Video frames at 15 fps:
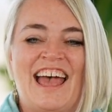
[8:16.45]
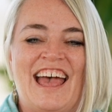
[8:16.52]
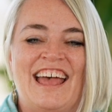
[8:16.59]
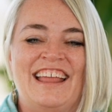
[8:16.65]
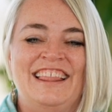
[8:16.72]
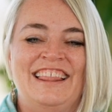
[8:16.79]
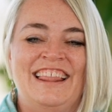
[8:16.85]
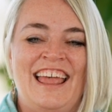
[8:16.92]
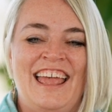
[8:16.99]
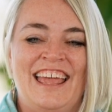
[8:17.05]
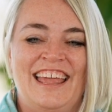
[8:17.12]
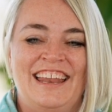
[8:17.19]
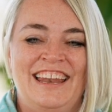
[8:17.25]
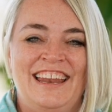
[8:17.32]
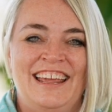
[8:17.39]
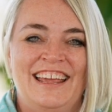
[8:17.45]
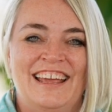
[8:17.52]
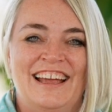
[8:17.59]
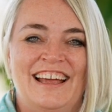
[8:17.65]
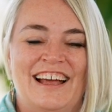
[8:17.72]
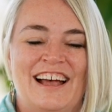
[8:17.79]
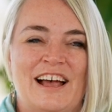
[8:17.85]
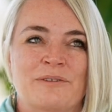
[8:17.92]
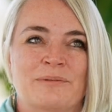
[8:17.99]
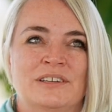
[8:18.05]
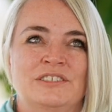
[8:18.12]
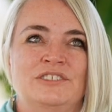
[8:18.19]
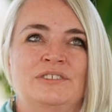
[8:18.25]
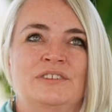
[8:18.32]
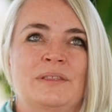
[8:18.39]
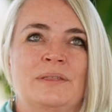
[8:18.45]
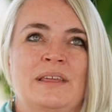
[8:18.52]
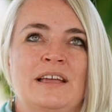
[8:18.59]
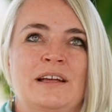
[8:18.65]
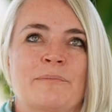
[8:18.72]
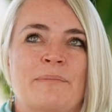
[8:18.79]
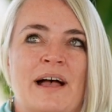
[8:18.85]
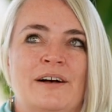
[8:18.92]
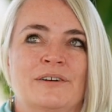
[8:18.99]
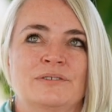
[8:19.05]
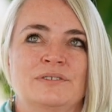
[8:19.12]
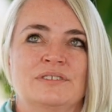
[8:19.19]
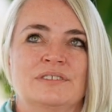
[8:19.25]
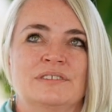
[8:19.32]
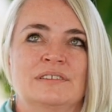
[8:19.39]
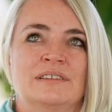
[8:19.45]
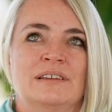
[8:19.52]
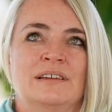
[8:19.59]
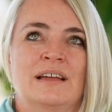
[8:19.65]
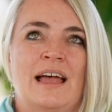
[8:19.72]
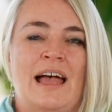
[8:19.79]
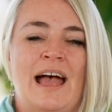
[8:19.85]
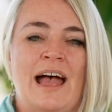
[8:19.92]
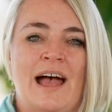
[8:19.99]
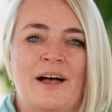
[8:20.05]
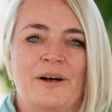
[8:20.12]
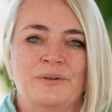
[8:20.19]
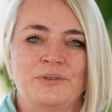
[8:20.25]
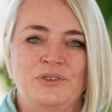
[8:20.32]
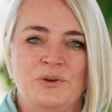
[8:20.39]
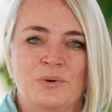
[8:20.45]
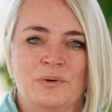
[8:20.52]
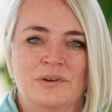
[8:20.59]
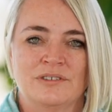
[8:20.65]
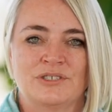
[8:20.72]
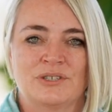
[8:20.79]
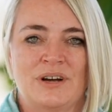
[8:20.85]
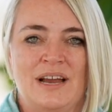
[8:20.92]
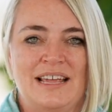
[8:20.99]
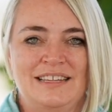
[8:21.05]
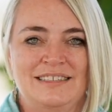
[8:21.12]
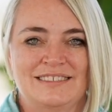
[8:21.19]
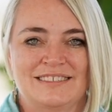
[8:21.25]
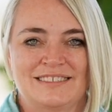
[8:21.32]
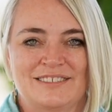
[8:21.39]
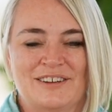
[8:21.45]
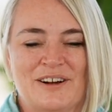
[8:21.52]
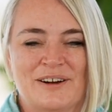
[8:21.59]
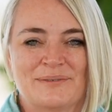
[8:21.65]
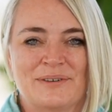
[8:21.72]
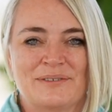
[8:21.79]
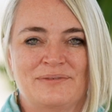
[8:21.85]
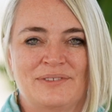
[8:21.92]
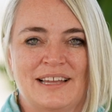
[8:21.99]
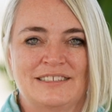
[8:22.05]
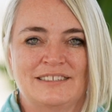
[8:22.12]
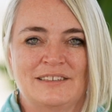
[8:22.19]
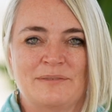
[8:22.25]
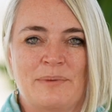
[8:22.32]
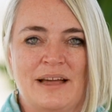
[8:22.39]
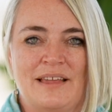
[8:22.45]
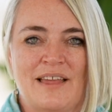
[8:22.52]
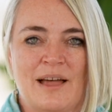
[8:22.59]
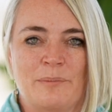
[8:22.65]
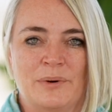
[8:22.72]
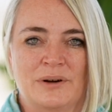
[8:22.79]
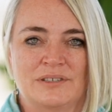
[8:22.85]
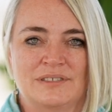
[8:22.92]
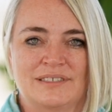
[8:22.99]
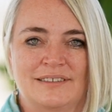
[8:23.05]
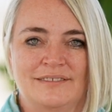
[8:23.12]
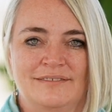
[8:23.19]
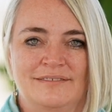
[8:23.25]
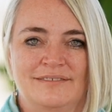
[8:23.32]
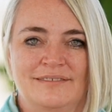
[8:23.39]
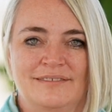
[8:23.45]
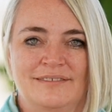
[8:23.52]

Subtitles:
And then I want you to think about how your traits are reflected by that person.